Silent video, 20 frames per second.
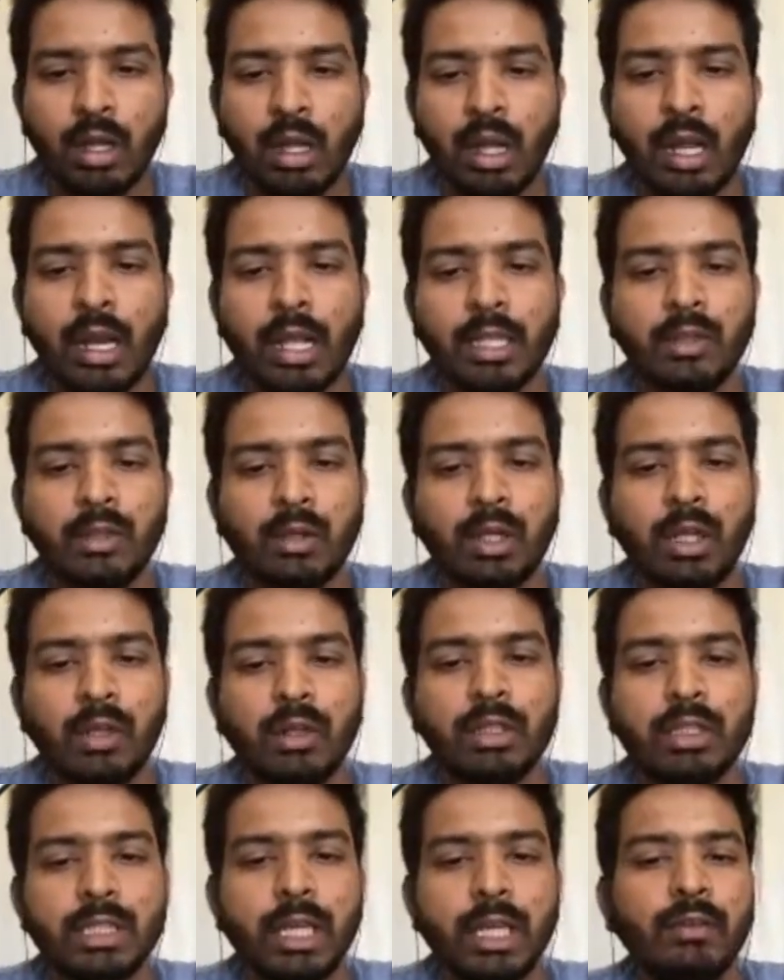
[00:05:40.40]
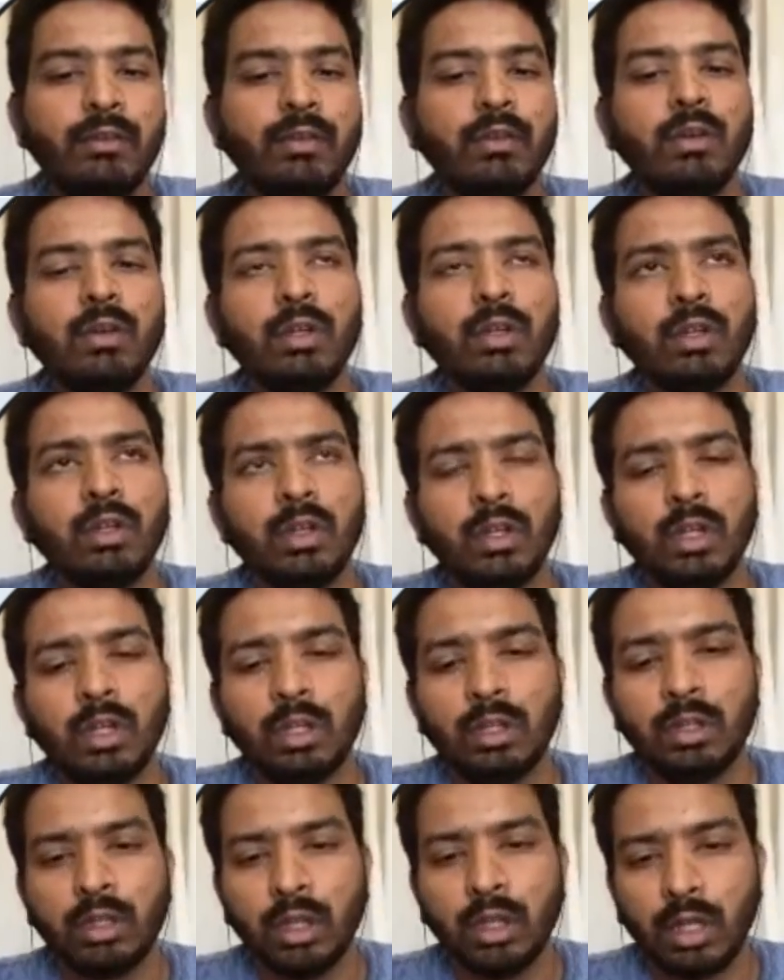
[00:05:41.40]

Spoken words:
and as you click on save, a